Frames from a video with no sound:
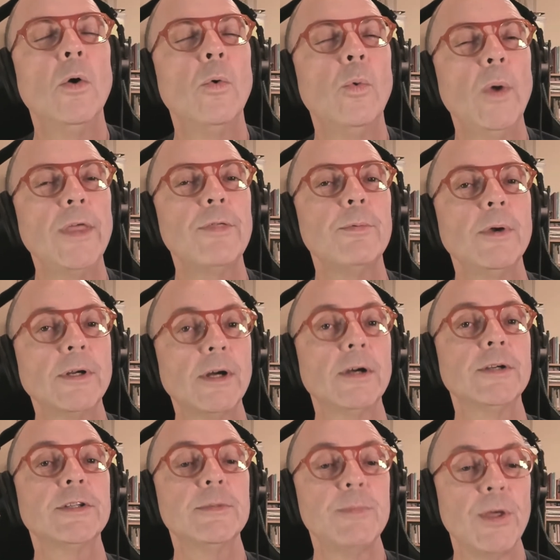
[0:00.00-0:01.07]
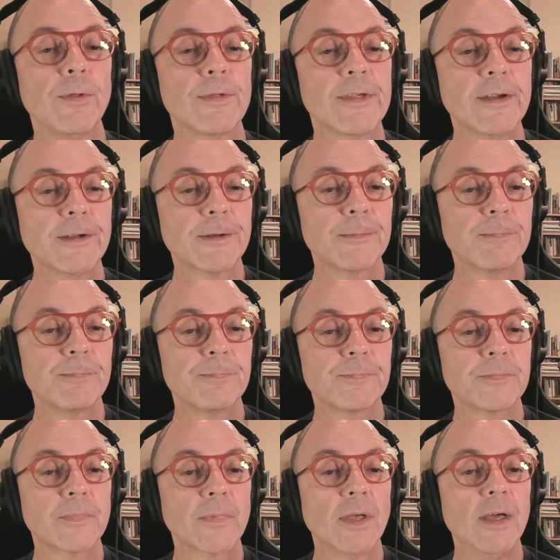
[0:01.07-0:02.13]
With regard to music,
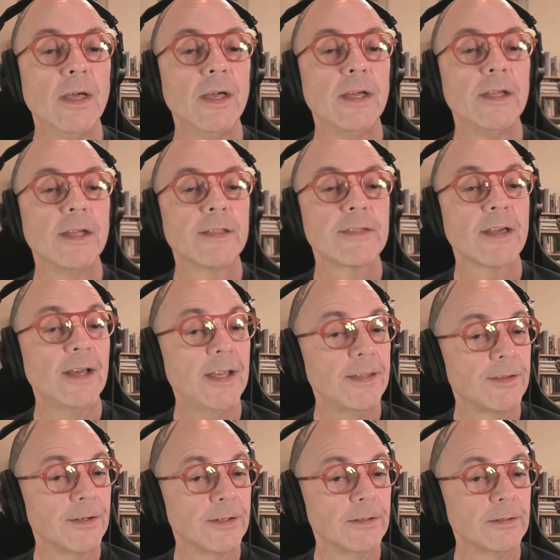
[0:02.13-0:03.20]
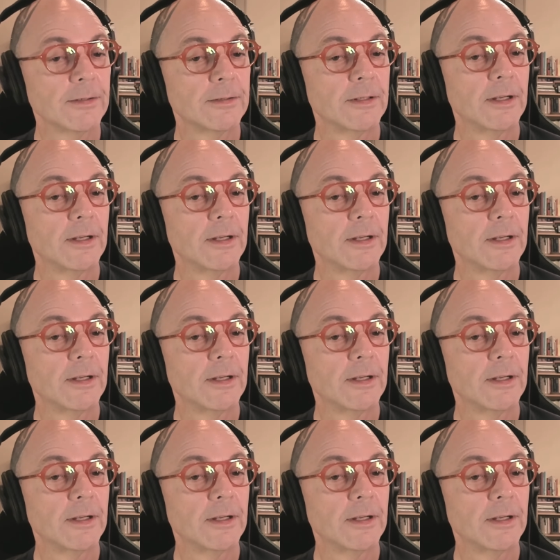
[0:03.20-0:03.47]
it's either